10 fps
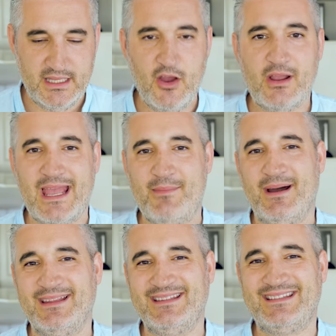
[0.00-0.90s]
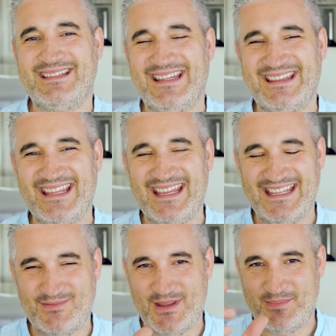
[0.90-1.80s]
Yeah, okay, but the thing
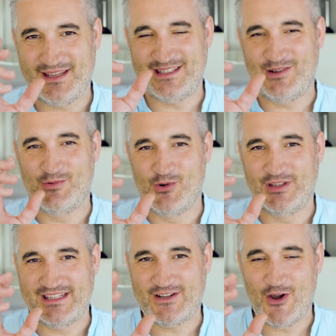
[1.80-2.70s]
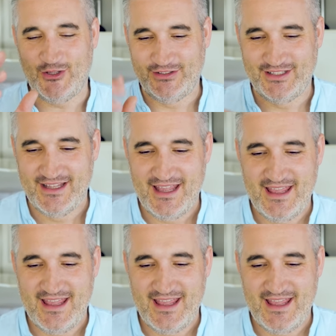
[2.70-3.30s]
is with the pasta water, Scott,